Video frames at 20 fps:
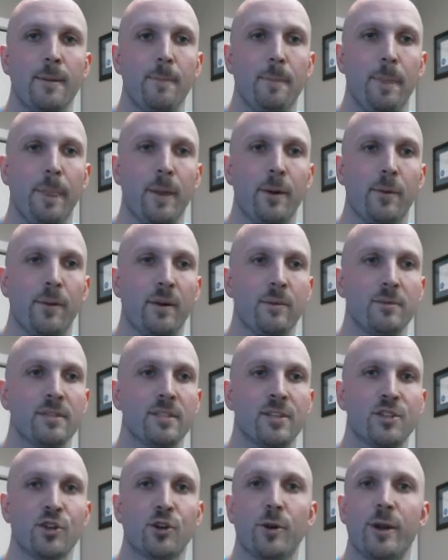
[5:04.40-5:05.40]
that was
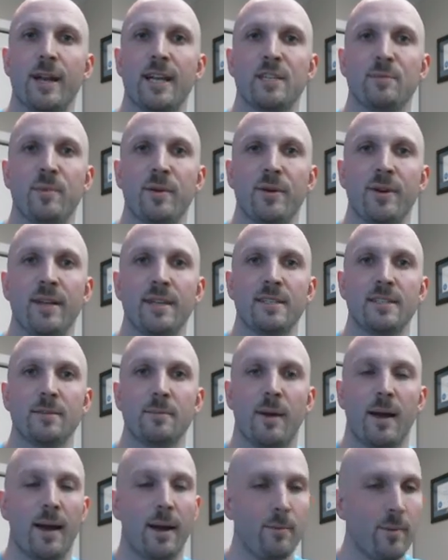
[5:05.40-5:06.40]
such a great experience. And
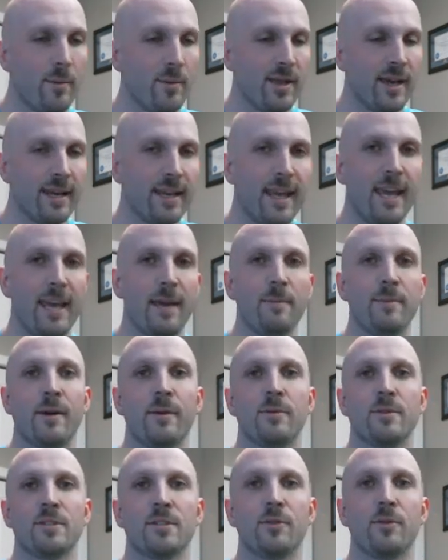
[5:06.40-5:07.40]
I remember that game. That
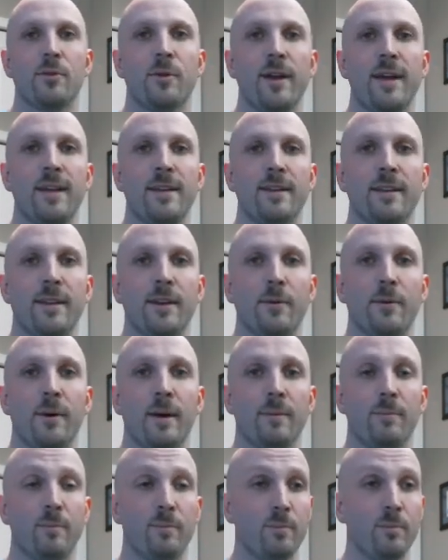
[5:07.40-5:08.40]
was so great. I
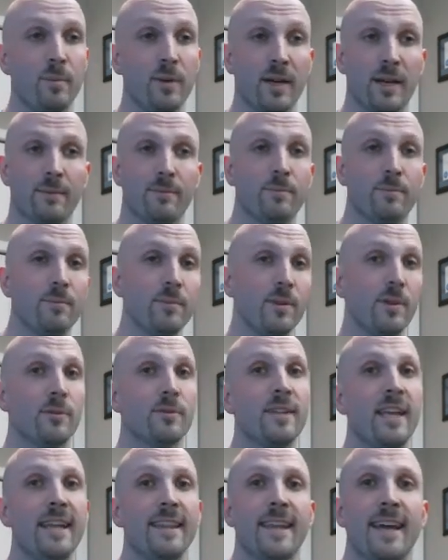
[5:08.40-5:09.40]
gotta
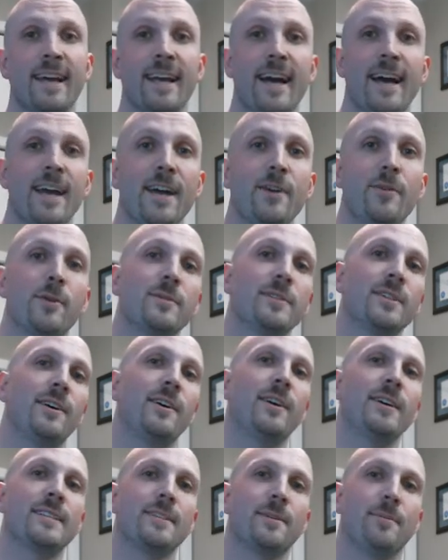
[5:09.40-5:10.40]
take that guy out. It was
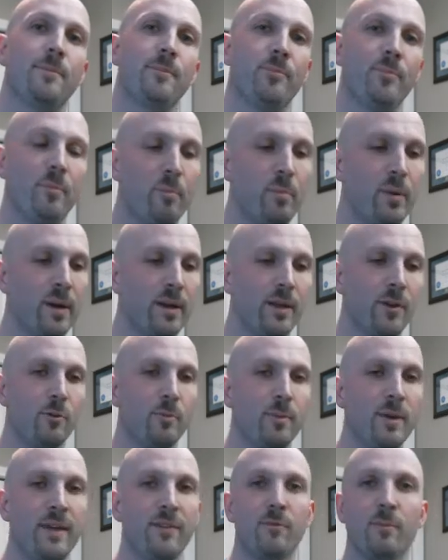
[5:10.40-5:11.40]
awesome. But it'd
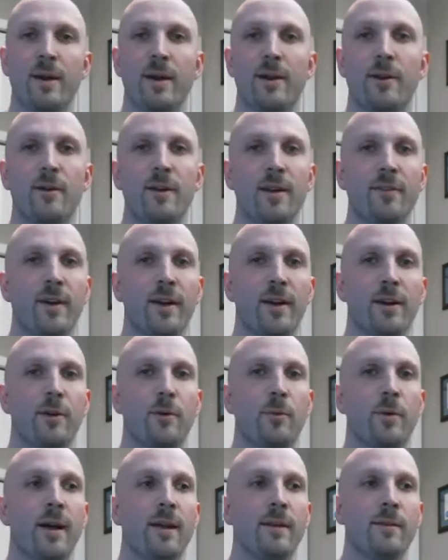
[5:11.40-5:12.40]
be even better if I could have
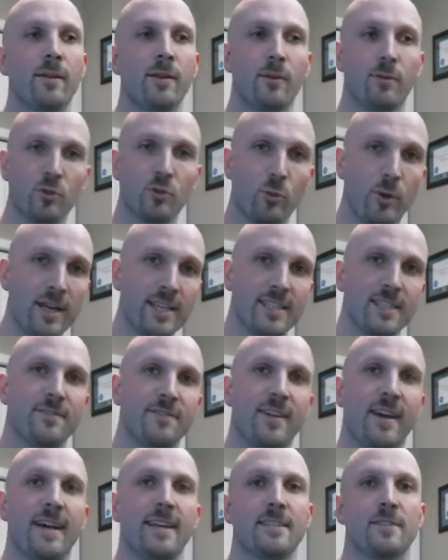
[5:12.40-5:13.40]
run, twice as
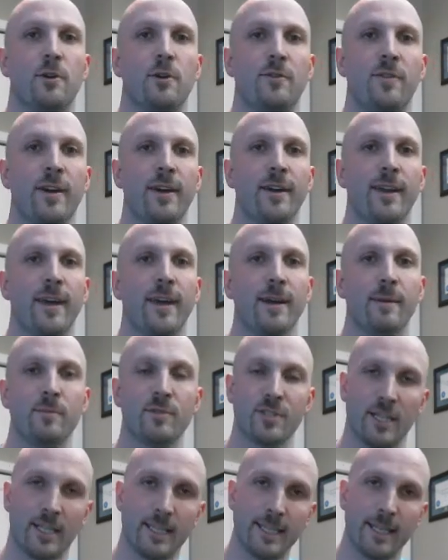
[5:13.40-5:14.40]
fast, or if I could have hit him
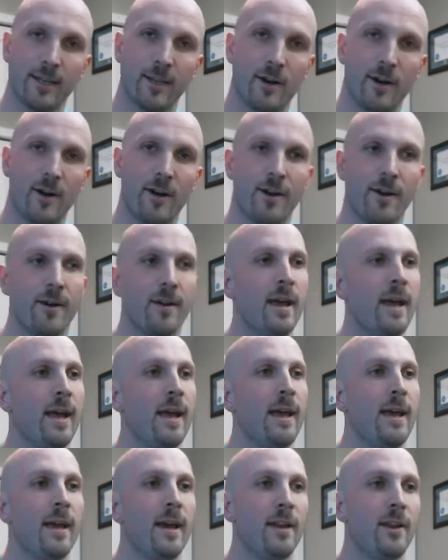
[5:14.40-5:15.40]
just a little harder.
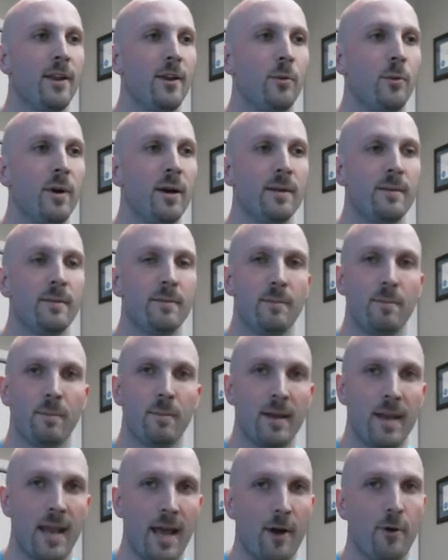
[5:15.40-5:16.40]
And you know what?
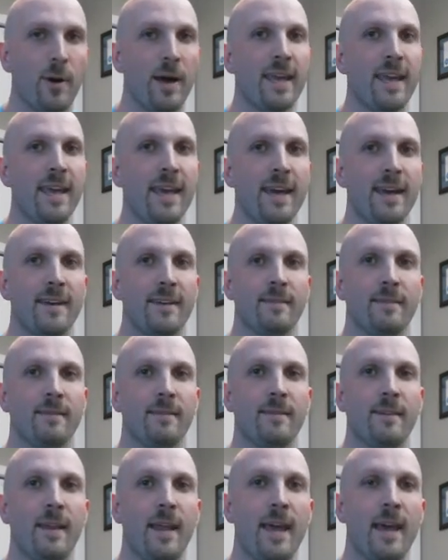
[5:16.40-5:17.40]
Now I can.
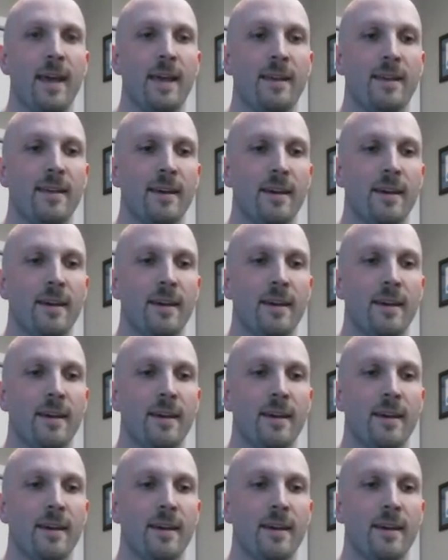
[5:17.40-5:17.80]
And